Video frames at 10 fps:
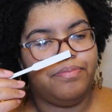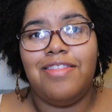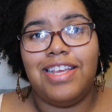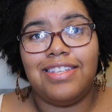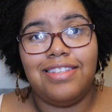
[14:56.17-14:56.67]

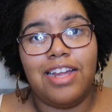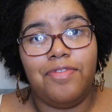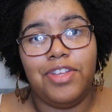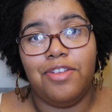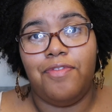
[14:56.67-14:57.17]
This is
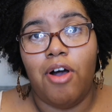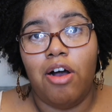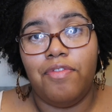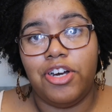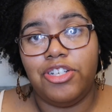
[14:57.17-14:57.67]
definitely the
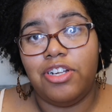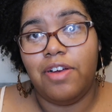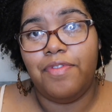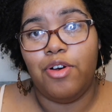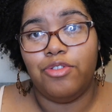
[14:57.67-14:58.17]
fall version
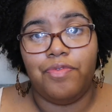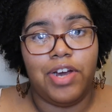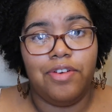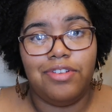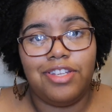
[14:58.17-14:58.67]
of those
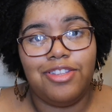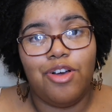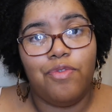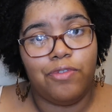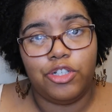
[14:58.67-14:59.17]
fragrances
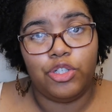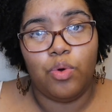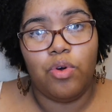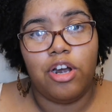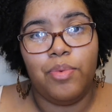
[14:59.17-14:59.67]
though, for
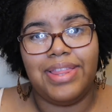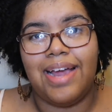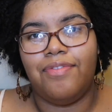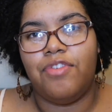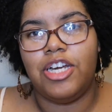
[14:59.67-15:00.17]
sure, with
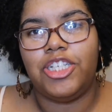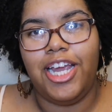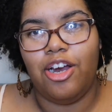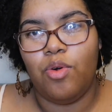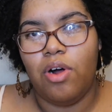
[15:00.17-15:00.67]
that fresh
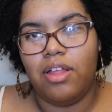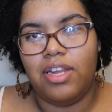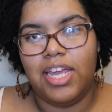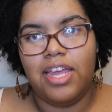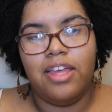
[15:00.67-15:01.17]
air
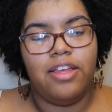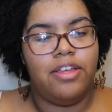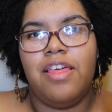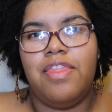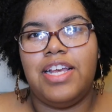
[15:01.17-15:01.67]
quality.
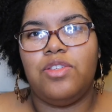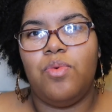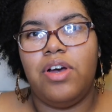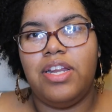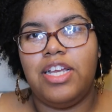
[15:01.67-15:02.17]
This one